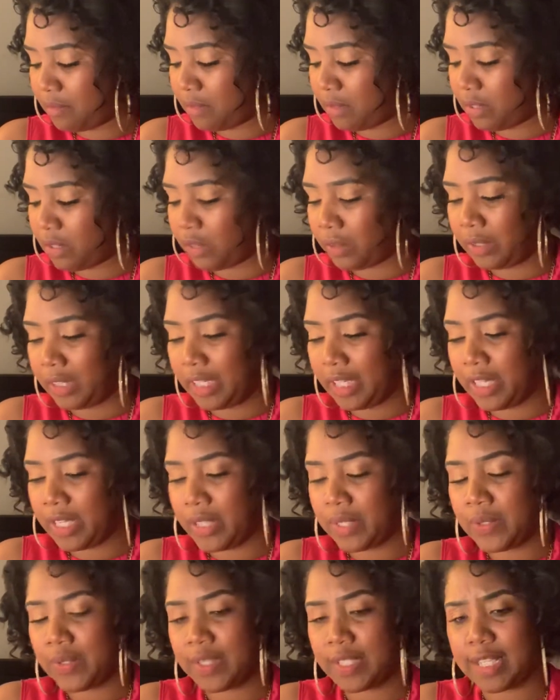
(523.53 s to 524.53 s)
So
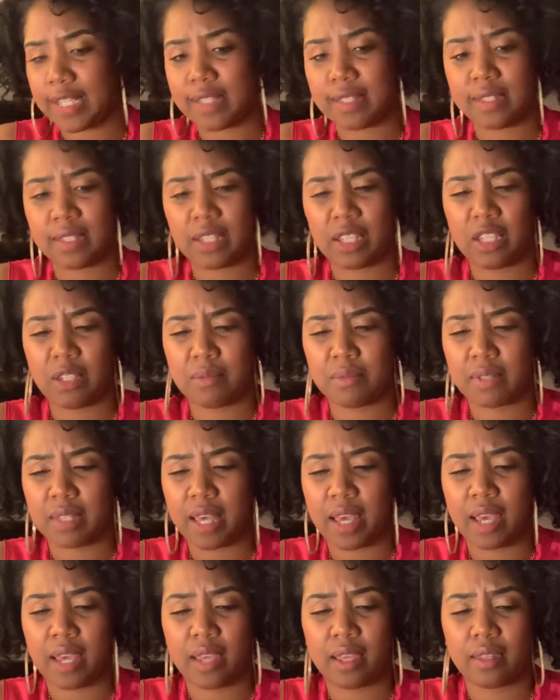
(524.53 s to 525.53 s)
Leos, it seems
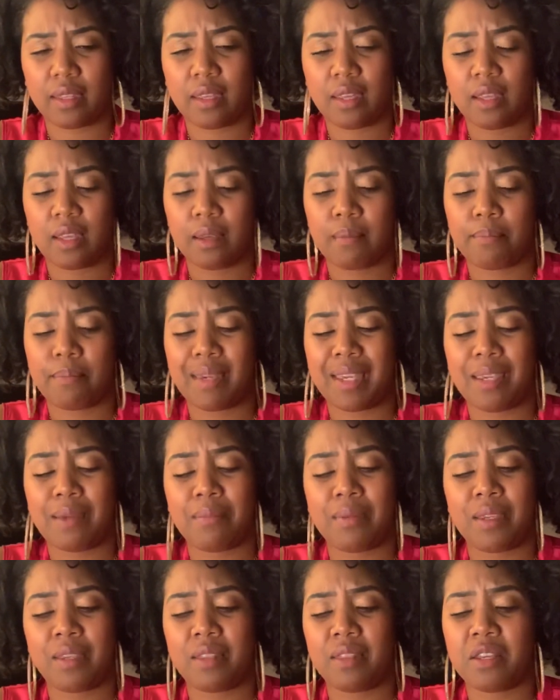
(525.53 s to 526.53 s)
that
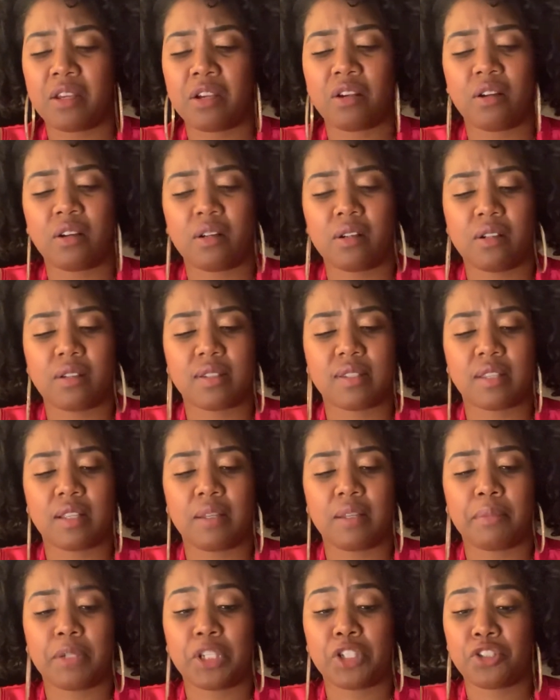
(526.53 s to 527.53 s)
maybe there are
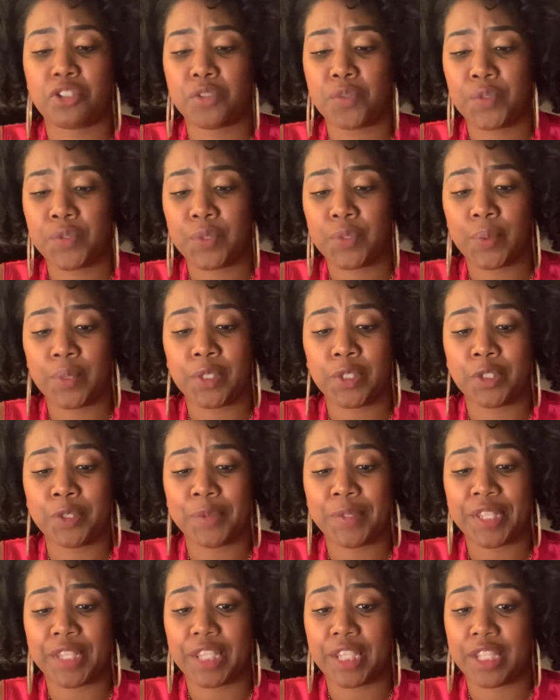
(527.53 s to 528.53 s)
some issues going
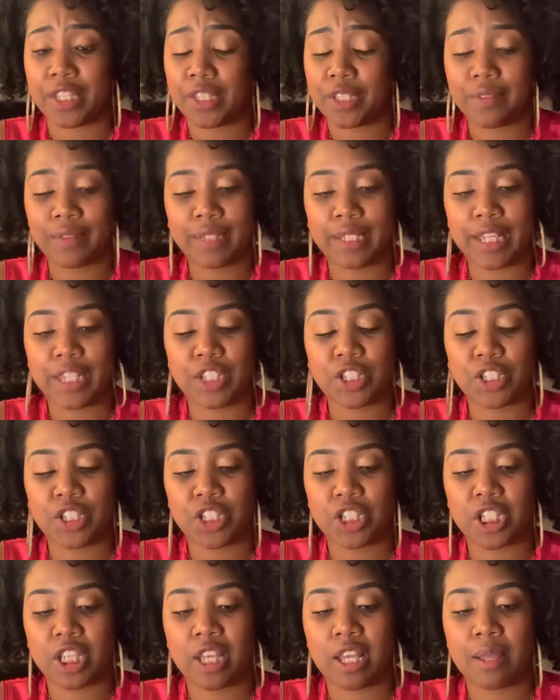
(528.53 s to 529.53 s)
on within the
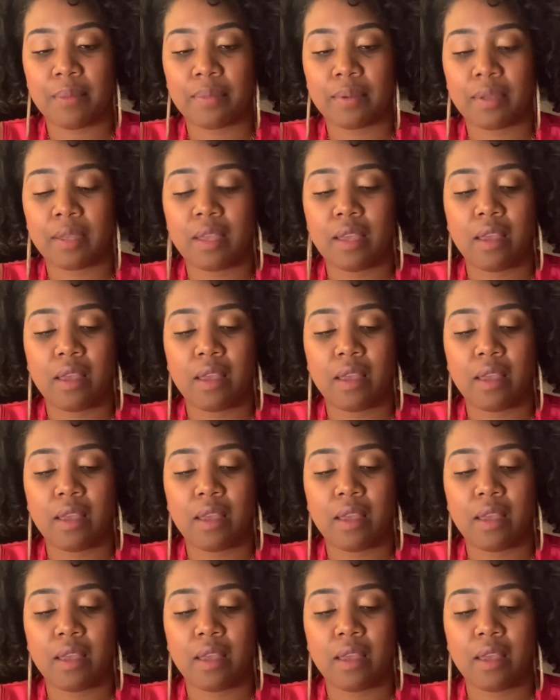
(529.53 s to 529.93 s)
relationship.